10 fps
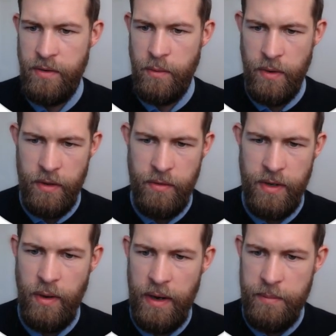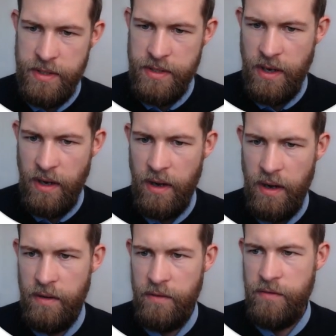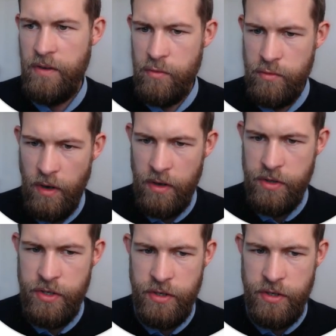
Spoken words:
or what are the requirements of RoHS?